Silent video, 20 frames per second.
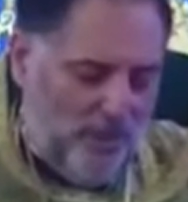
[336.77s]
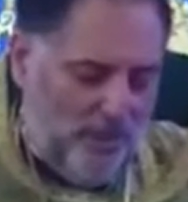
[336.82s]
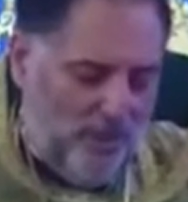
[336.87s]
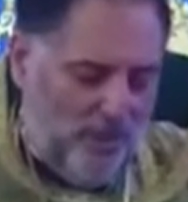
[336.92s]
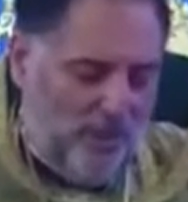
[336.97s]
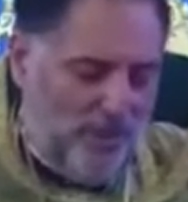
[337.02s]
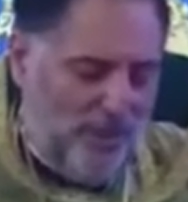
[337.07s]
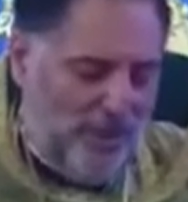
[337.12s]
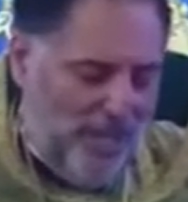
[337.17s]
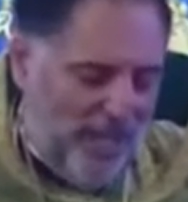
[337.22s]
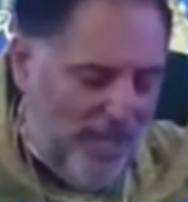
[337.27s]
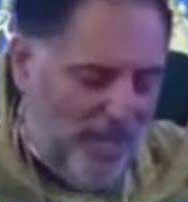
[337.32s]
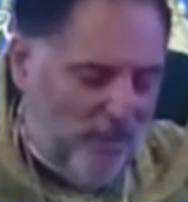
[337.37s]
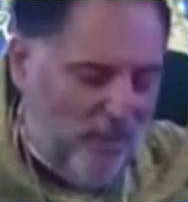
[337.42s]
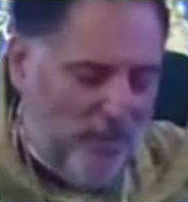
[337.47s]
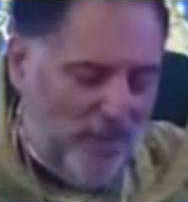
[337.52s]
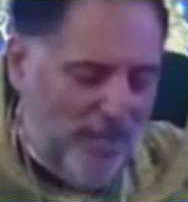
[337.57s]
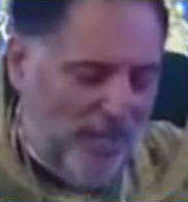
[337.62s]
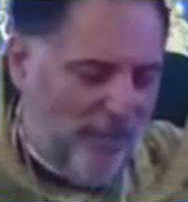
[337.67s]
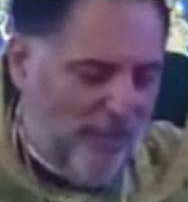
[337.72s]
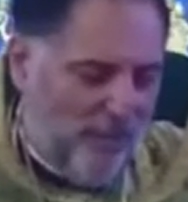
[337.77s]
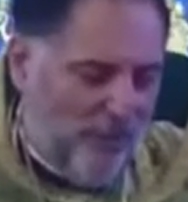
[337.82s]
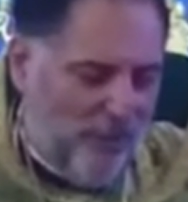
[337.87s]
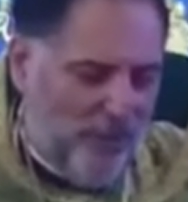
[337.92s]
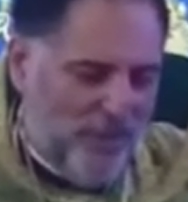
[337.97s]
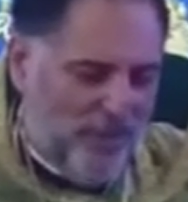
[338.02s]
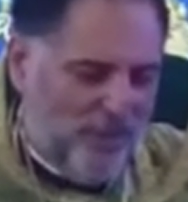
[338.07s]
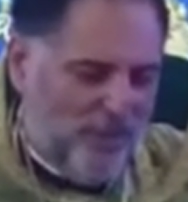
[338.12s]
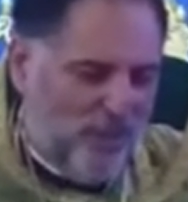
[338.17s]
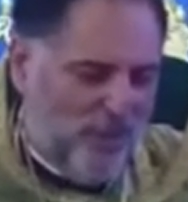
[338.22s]
to take whatever
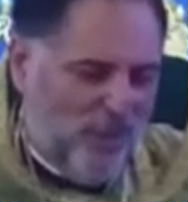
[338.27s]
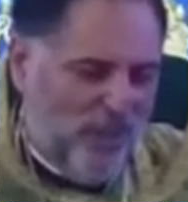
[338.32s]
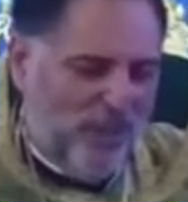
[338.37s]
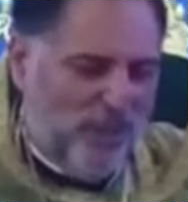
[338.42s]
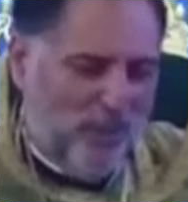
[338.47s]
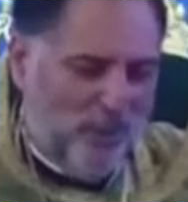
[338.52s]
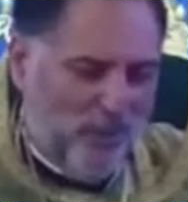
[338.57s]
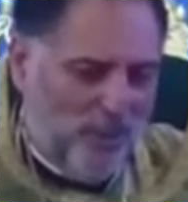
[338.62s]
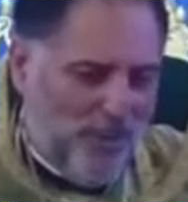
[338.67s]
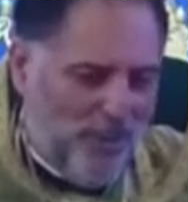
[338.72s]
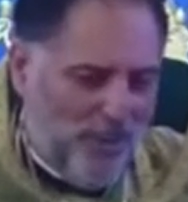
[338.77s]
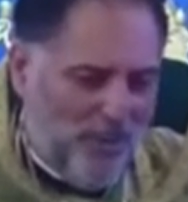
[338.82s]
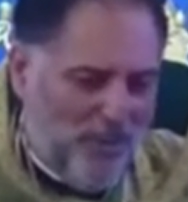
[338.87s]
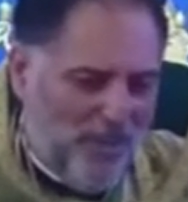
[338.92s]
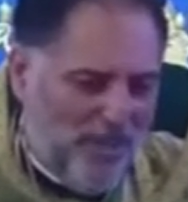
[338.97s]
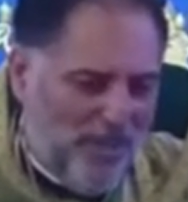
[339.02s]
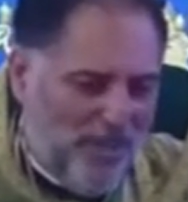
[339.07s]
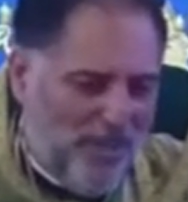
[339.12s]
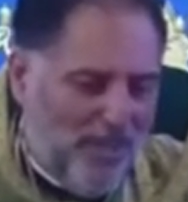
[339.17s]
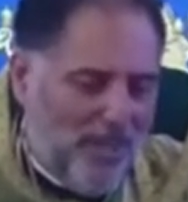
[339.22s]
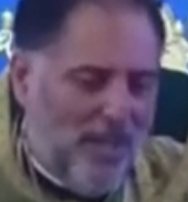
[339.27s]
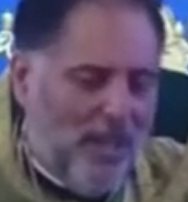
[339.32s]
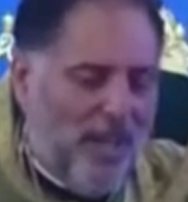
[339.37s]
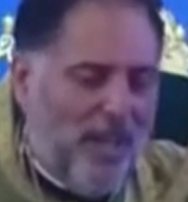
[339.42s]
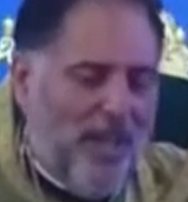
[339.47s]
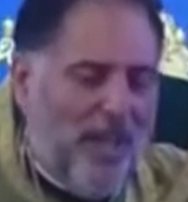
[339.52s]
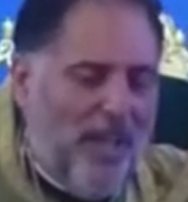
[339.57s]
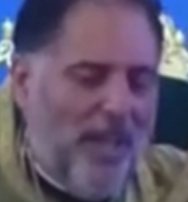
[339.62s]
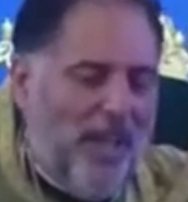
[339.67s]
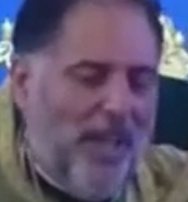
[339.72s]
is not good in me
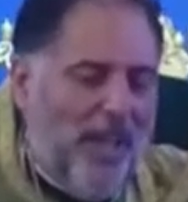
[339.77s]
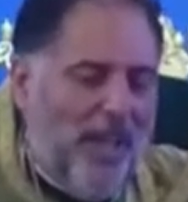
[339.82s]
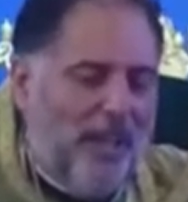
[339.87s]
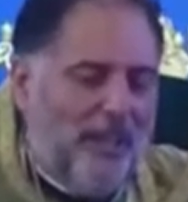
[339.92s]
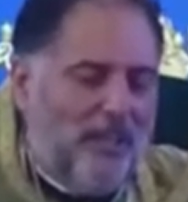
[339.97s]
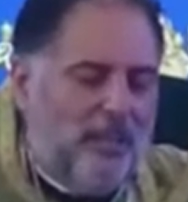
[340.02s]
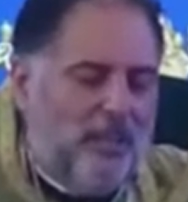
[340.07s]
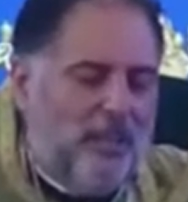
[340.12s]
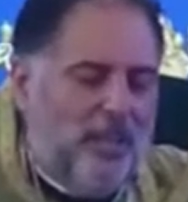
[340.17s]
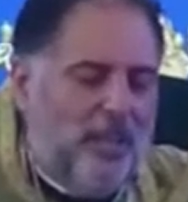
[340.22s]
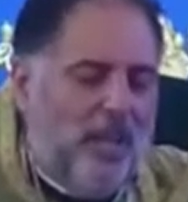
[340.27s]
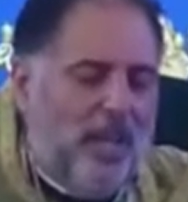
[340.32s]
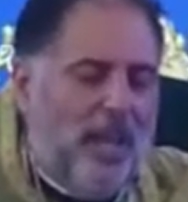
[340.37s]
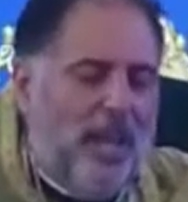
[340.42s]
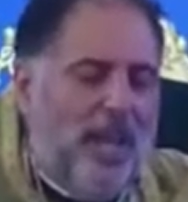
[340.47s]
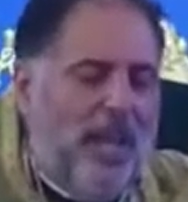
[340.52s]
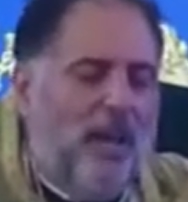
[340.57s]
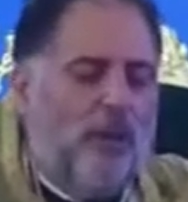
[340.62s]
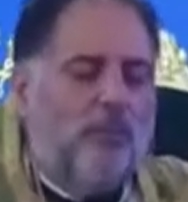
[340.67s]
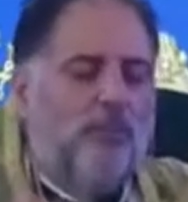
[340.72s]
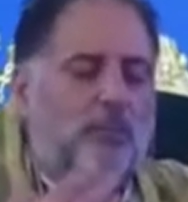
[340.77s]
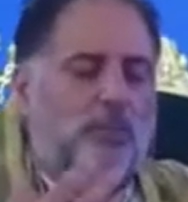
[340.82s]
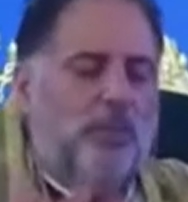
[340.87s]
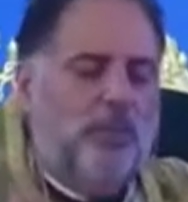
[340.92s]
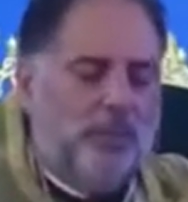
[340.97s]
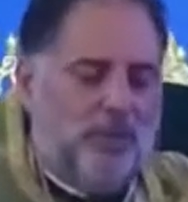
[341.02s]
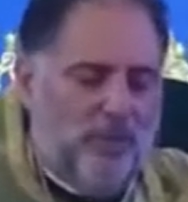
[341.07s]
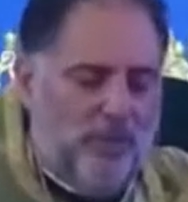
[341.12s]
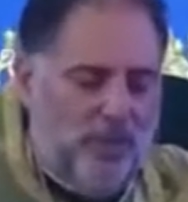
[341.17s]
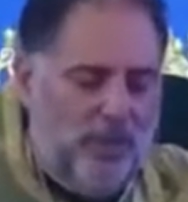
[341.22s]
and help
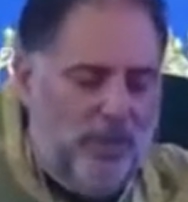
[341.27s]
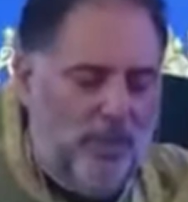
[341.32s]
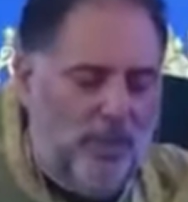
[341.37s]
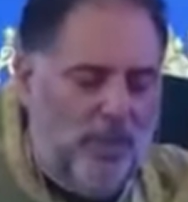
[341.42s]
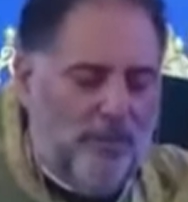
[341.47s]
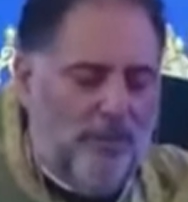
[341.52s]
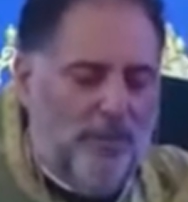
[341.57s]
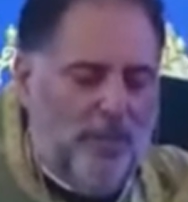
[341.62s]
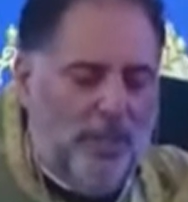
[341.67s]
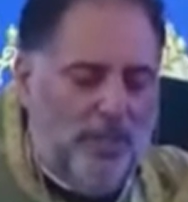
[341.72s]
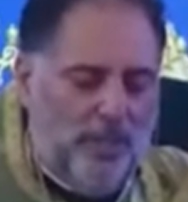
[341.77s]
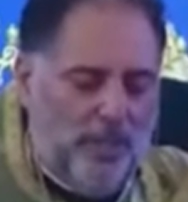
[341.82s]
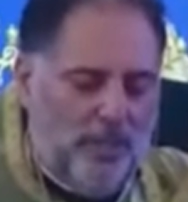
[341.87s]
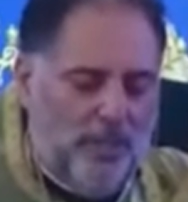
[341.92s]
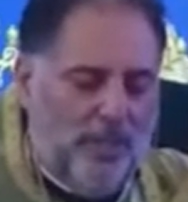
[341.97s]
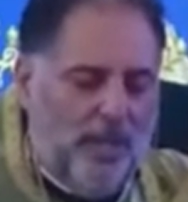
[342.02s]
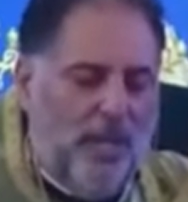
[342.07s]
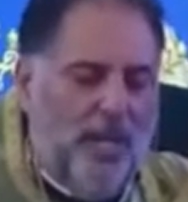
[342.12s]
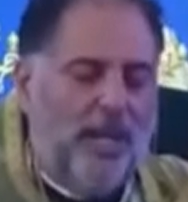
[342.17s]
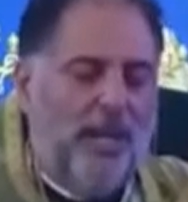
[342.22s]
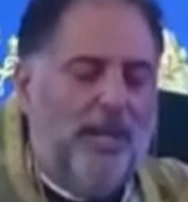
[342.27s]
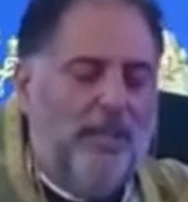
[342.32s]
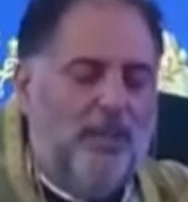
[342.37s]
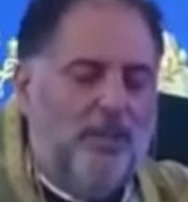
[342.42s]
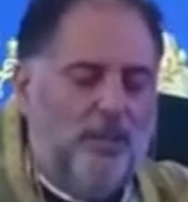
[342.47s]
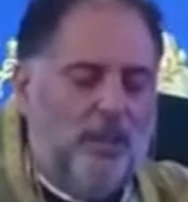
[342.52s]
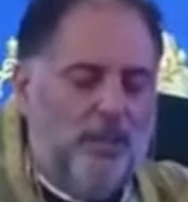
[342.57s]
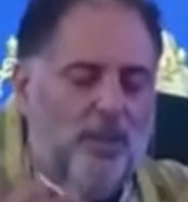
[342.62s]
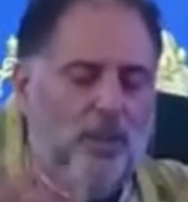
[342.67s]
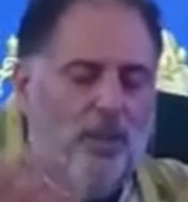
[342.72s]
me to be loving and
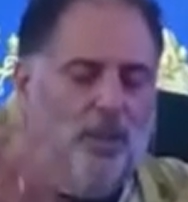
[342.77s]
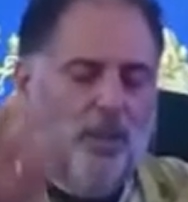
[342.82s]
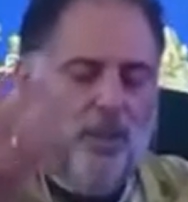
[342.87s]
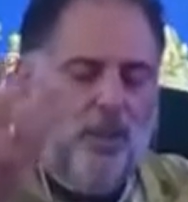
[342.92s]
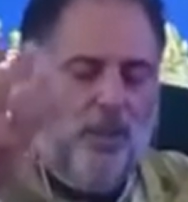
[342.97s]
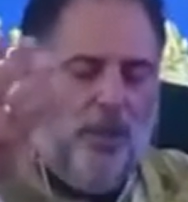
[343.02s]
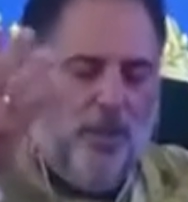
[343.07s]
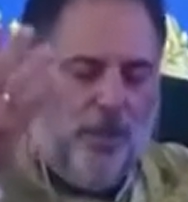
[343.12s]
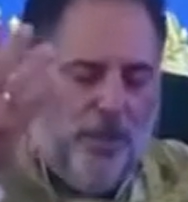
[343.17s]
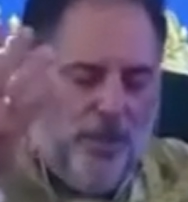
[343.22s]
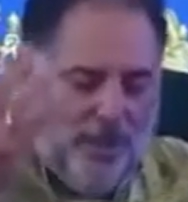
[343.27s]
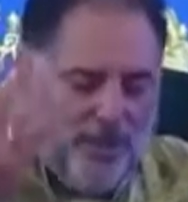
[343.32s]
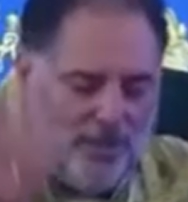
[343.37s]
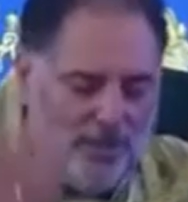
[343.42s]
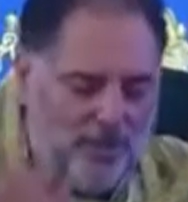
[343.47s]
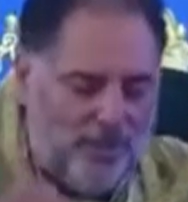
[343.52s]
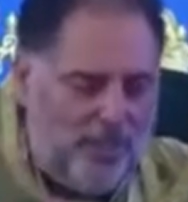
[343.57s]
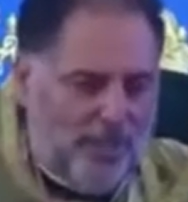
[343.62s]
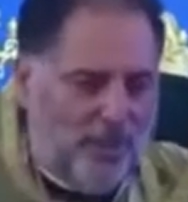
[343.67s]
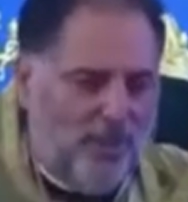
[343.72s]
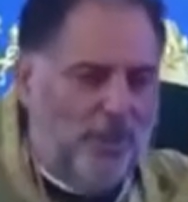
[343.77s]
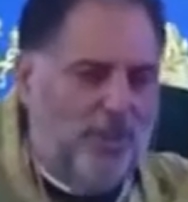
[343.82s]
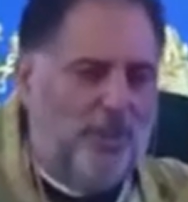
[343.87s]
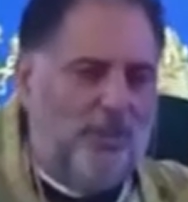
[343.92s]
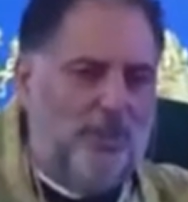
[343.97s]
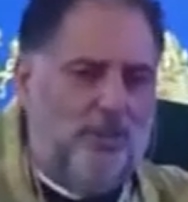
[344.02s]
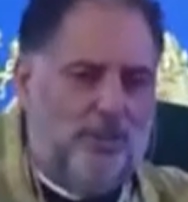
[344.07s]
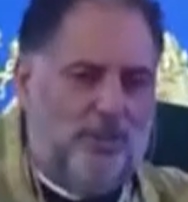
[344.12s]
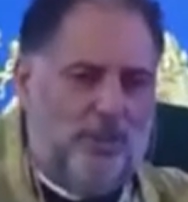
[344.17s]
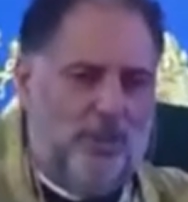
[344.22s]
kind, the things that
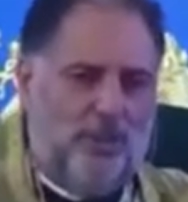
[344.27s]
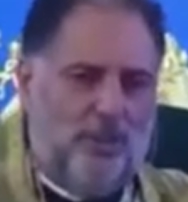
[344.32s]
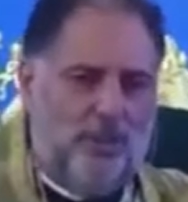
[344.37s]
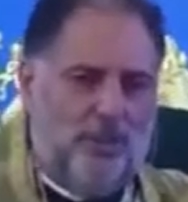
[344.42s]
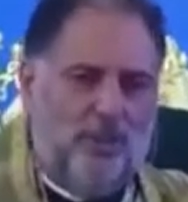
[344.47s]
Jesus is.